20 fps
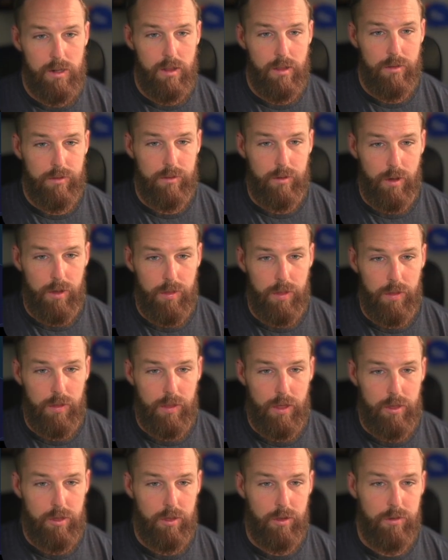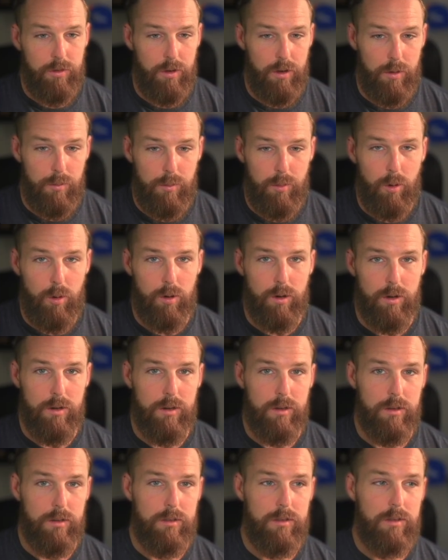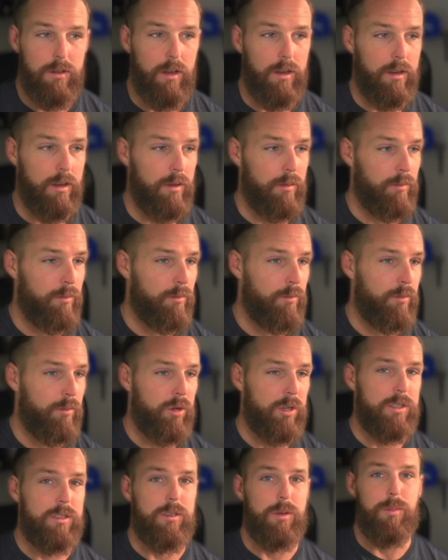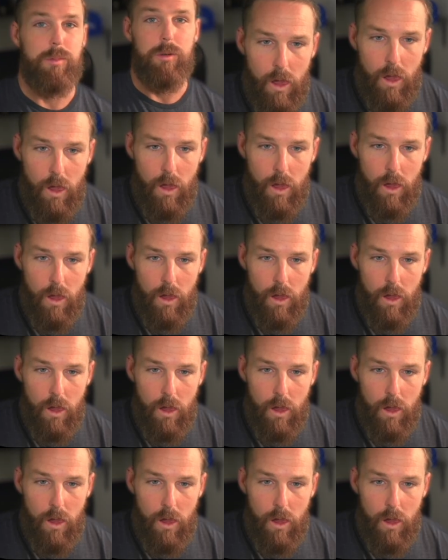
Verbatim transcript: So I think that's just an important kind of principle.